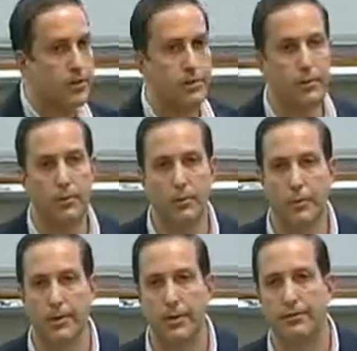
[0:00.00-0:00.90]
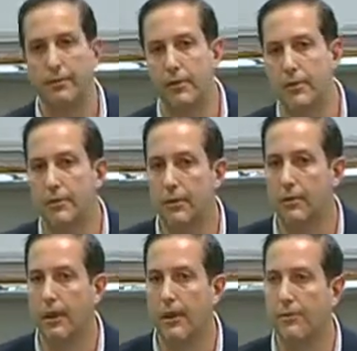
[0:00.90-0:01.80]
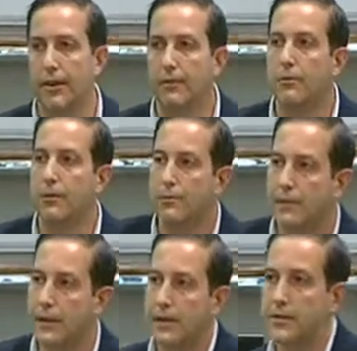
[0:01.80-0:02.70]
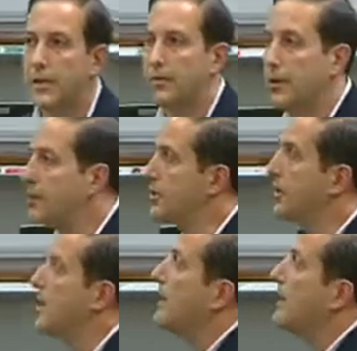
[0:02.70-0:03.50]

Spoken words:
who was influential in your life? Every one of them could answer that question.